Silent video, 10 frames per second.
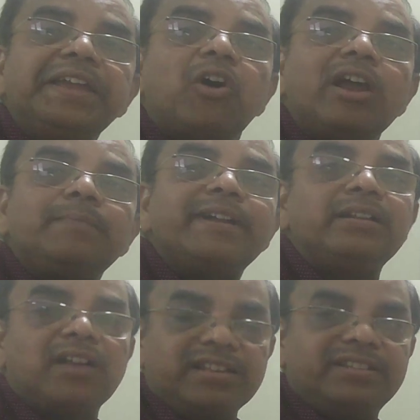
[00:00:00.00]

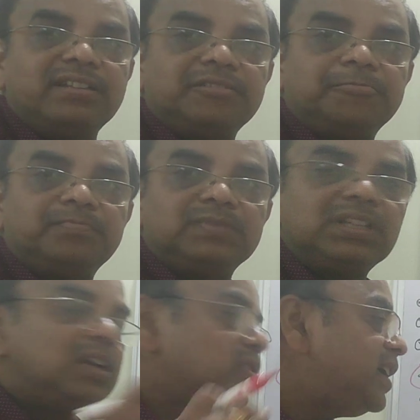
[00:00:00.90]
ointment nozzle.
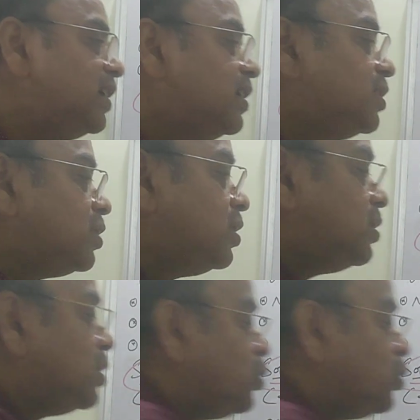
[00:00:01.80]
Okay, so to